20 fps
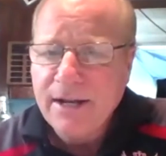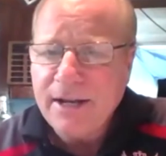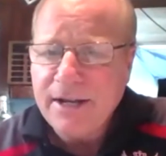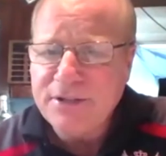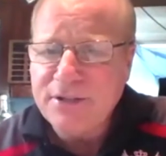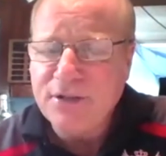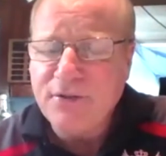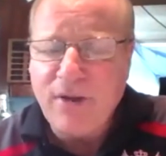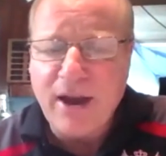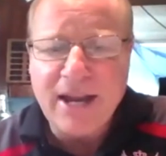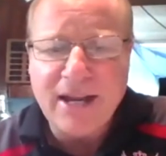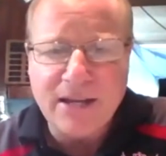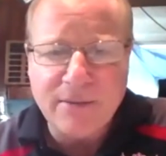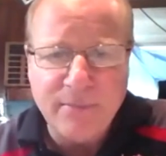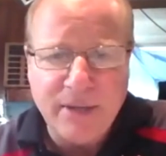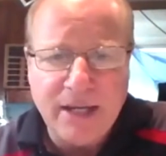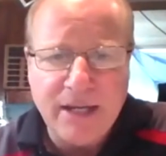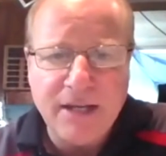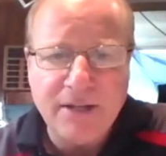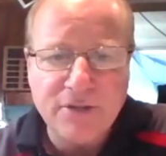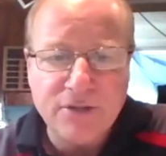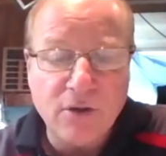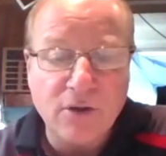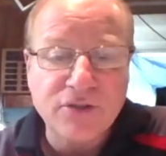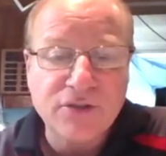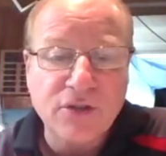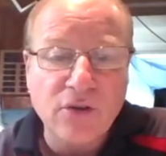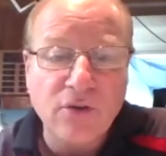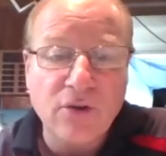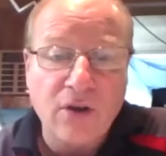He's a great comedian. He's
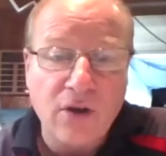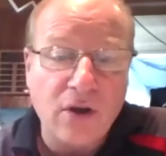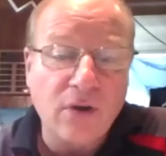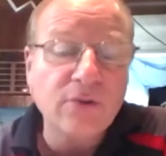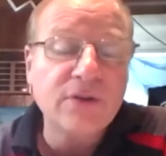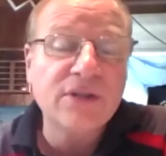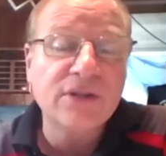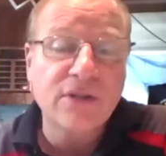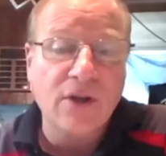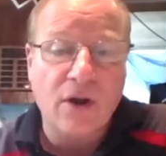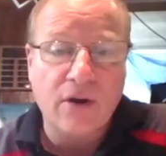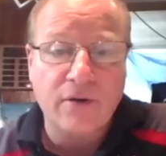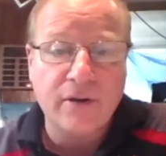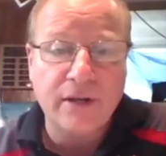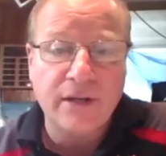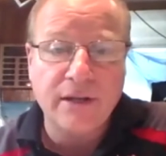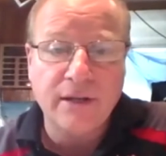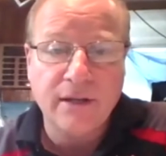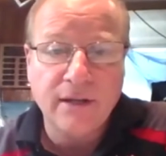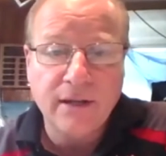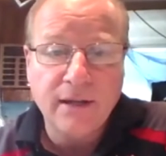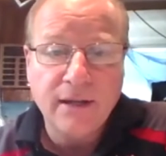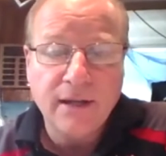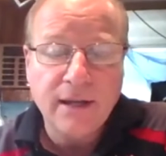also co-starring